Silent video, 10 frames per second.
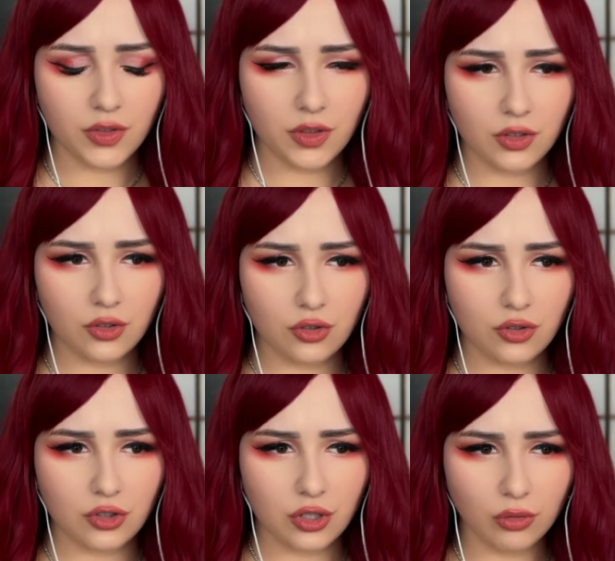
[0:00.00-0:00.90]
the
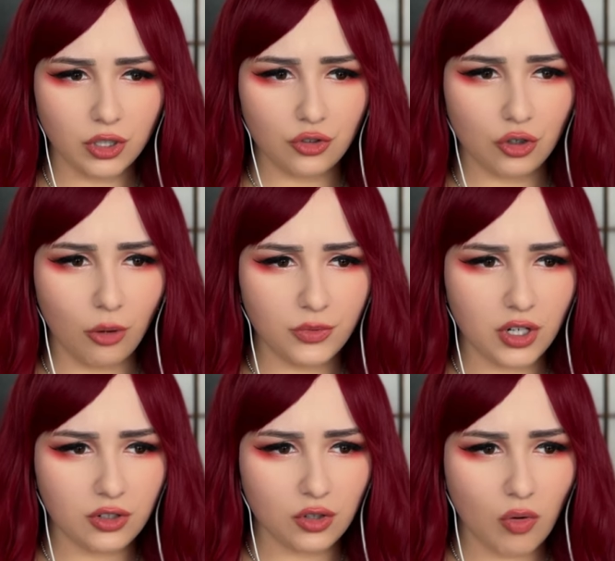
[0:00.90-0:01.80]
still the job
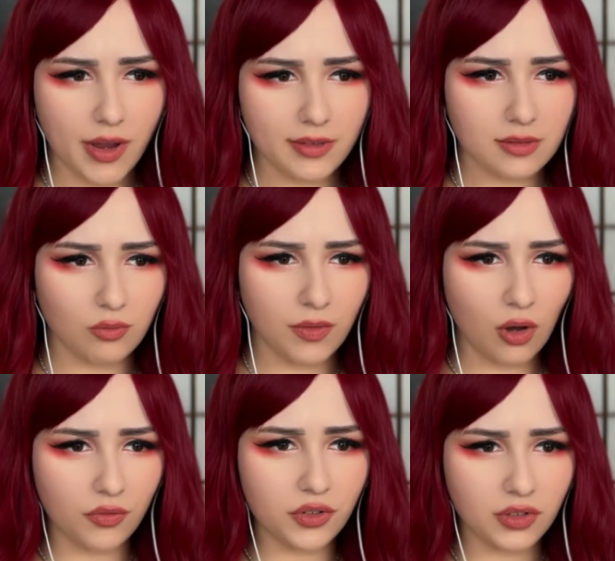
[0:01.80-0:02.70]
change quest. We've
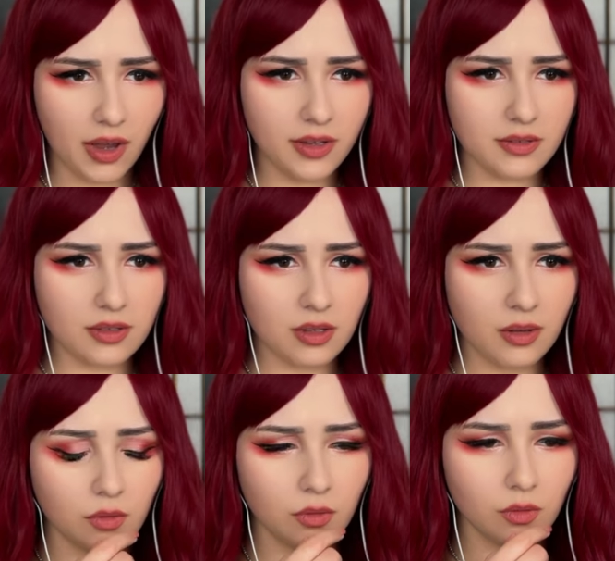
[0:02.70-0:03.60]
got the knights.
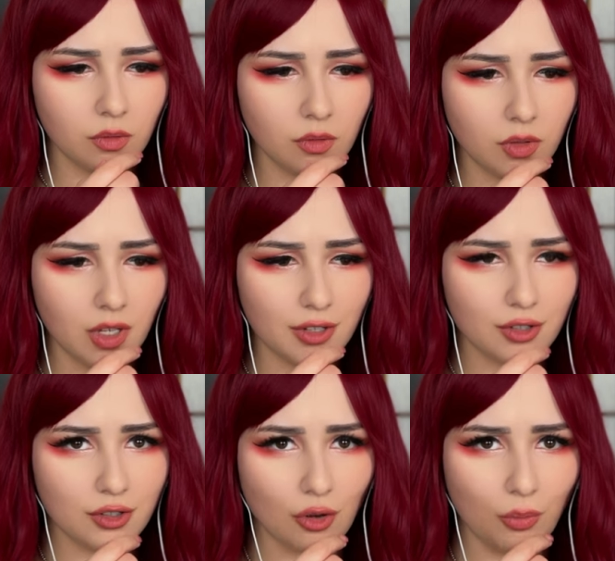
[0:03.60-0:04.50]
There's
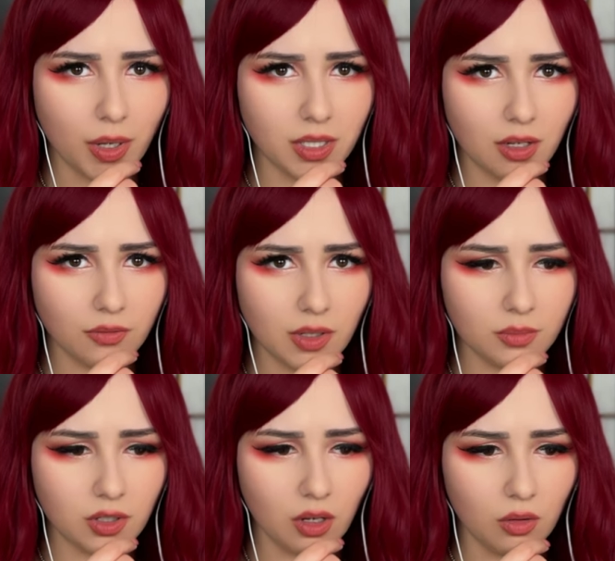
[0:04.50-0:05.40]
so many of
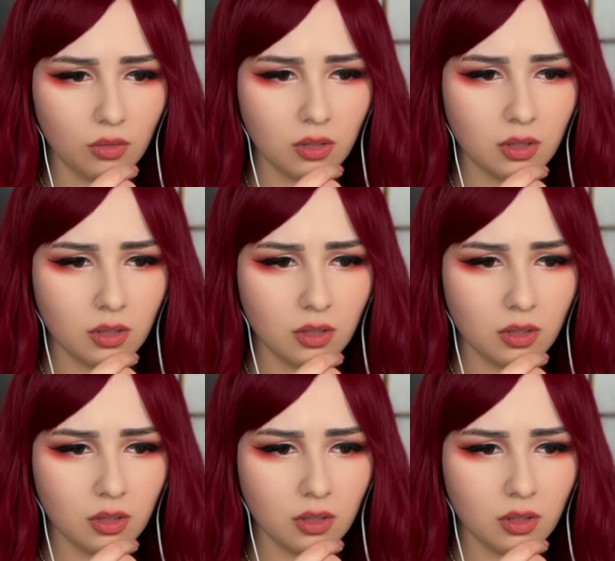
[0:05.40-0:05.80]
them though.